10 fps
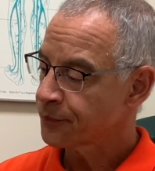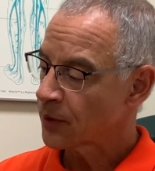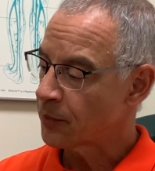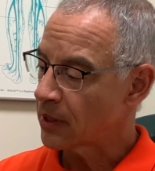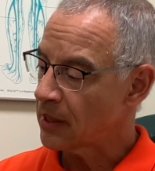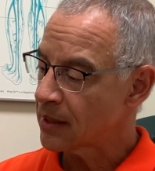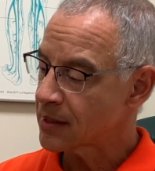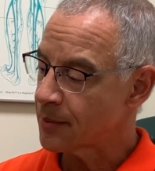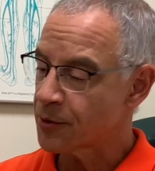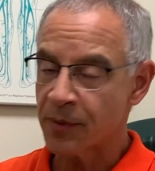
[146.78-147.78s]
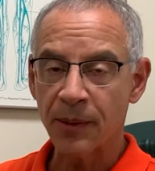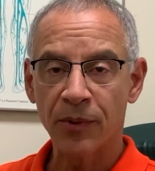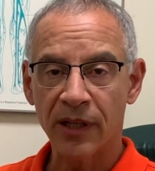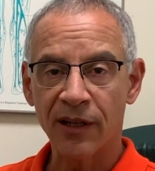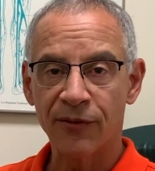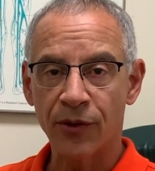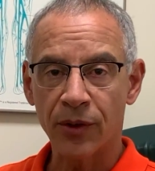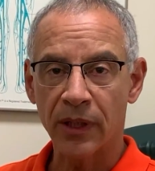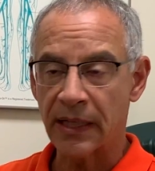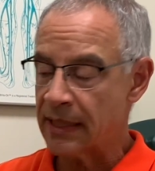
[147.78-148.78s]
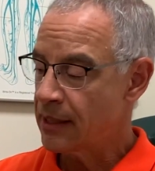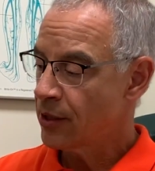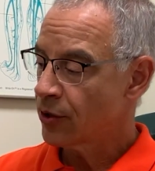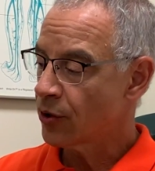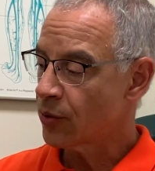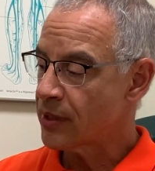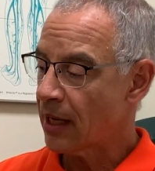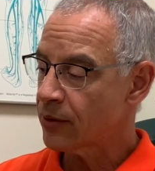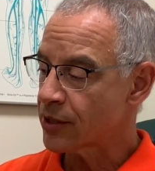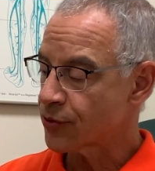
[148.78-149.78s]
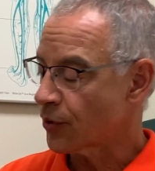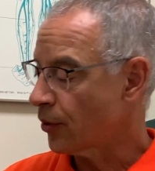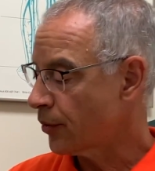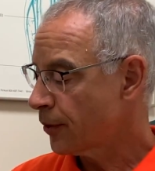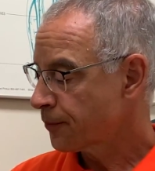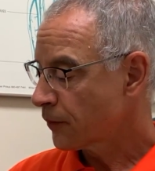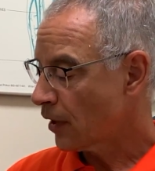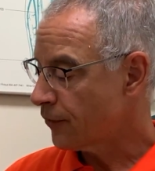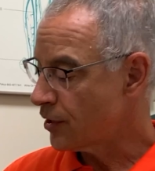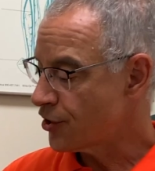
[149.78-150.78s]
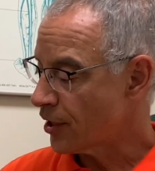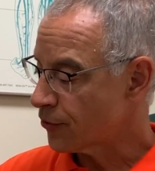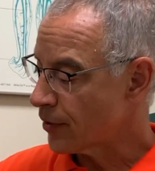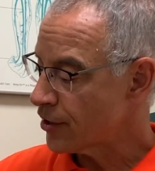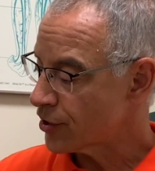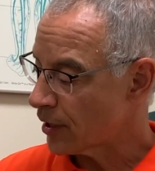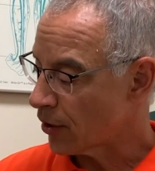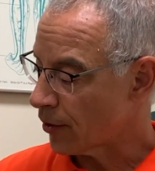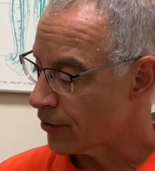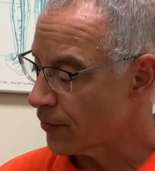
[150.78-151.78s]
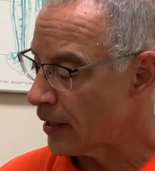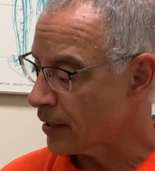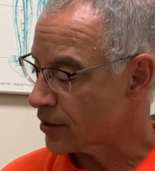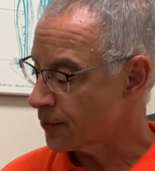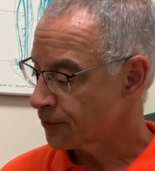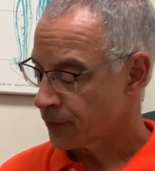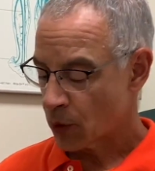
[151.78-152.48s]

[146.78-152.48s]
But a lot of times people inadvertently go down this road of degeneration and arthritis,